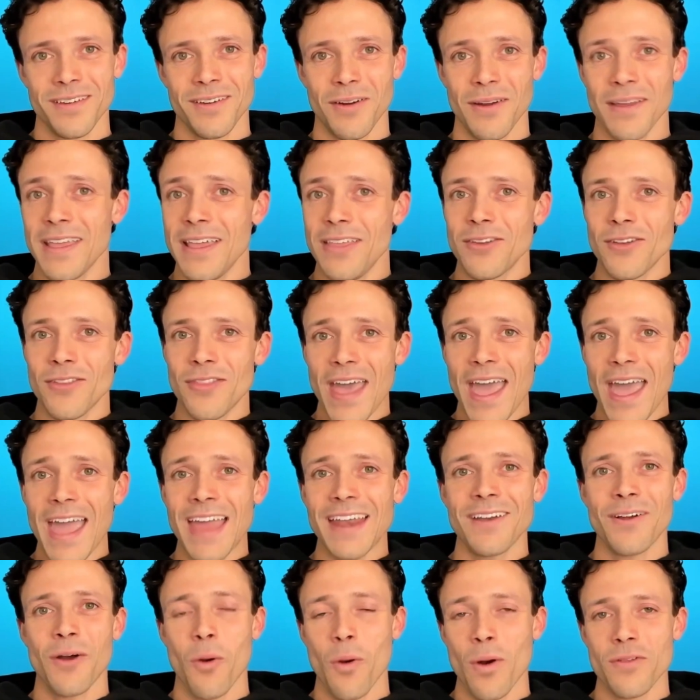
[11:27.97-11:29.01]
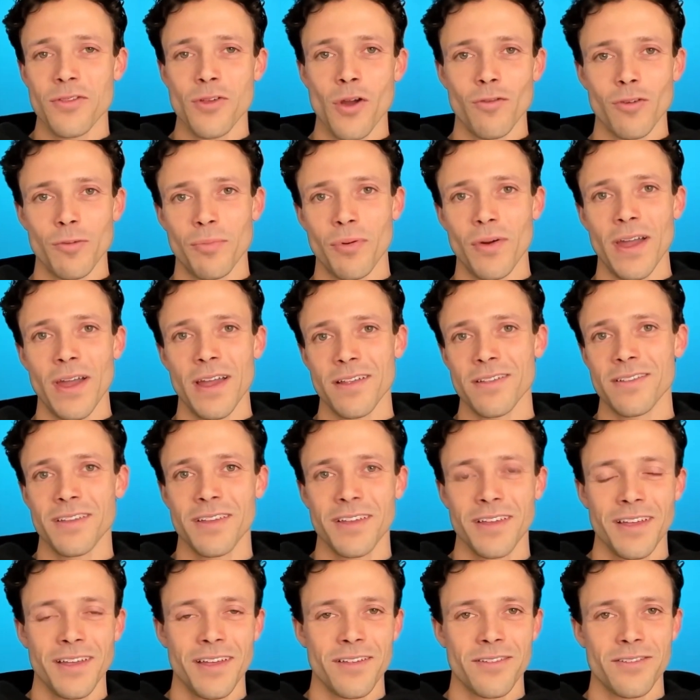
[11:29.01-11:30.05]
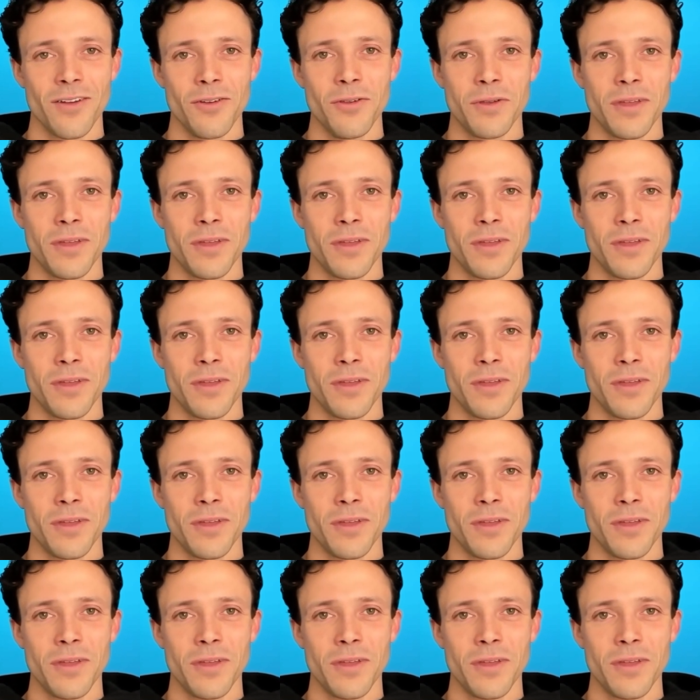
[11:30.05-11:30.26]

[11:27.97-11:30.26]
Either that or it's overpriced. So you